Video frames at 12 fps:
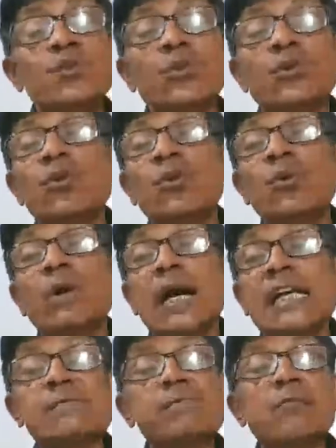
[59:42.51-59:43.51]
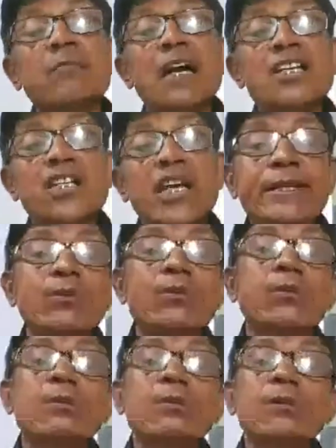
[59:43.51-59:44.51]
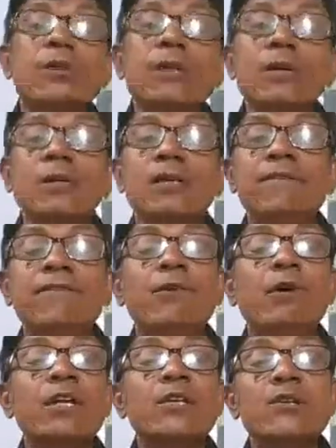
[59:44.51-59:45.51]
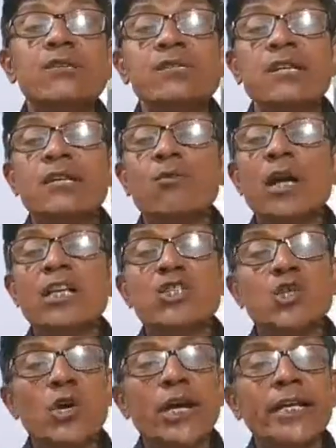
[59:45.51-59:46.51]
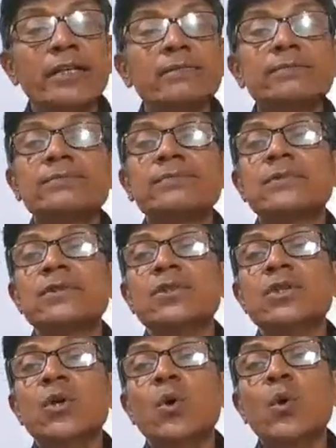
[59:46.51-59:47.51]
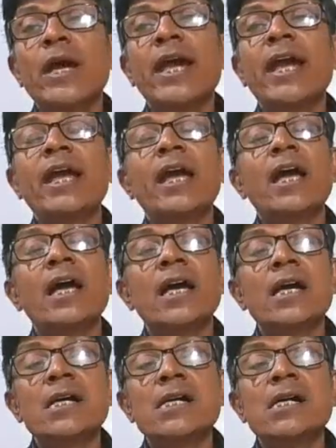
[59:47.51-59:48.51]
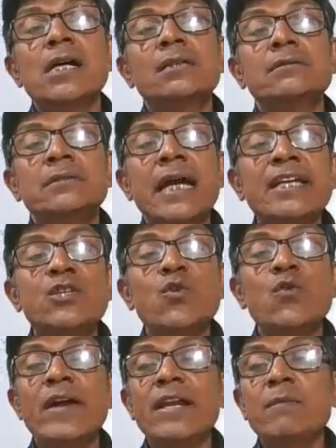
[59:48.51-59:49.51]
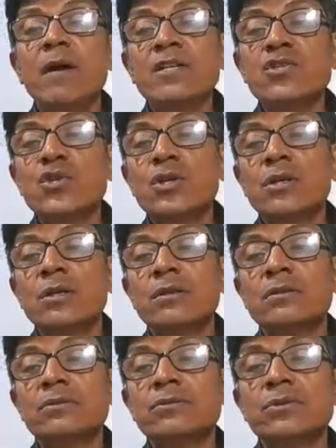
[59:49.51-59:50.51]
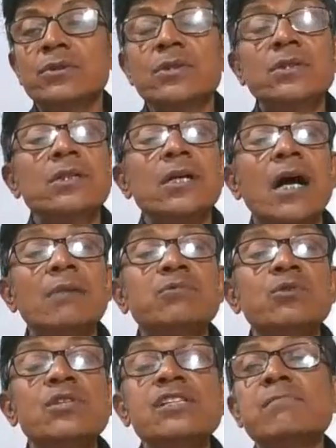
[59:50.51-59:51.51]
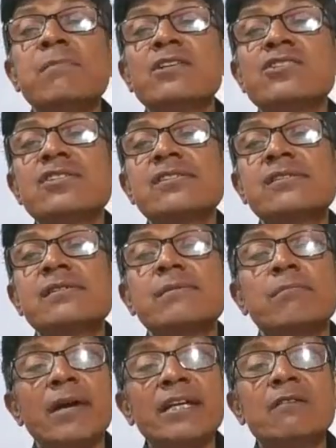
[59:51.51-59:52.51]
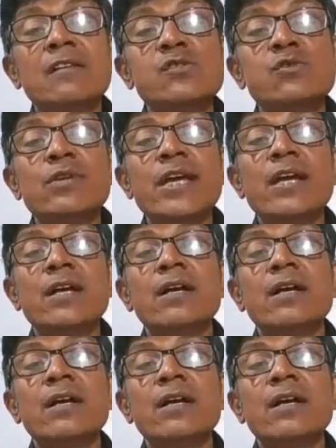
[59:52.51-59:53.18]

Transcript: So as per my schedule, if you are interested, you can join. Okay, thank you very much. Up to this much is my class today.